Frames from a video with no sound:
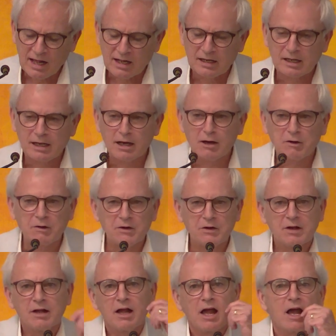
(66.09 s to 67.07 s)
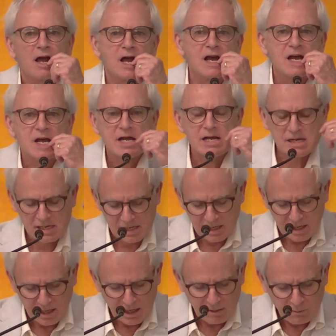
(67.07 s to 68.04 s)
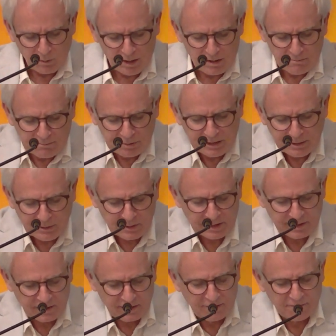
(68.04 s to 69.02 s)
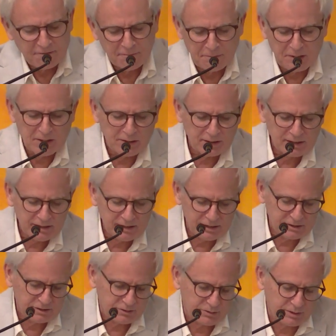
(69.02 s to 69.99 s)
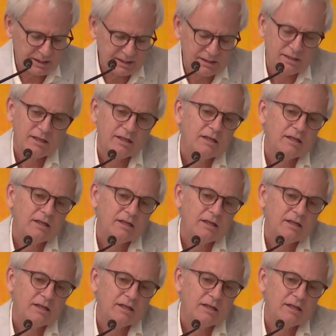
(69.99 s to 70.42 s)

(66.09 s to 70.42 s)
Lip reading: Now, in what period of American history